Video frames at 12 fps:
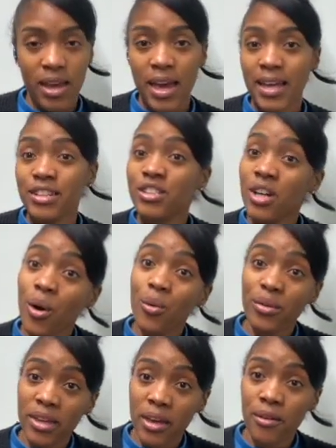And
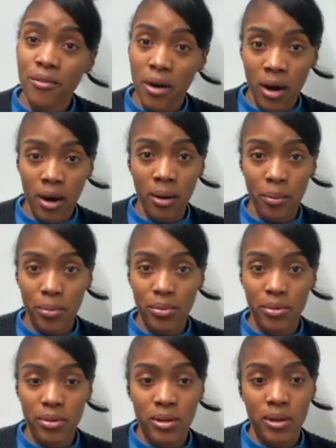don't give up,
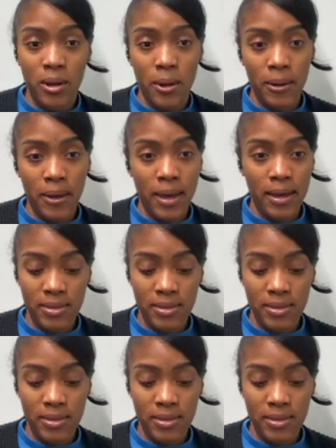okay?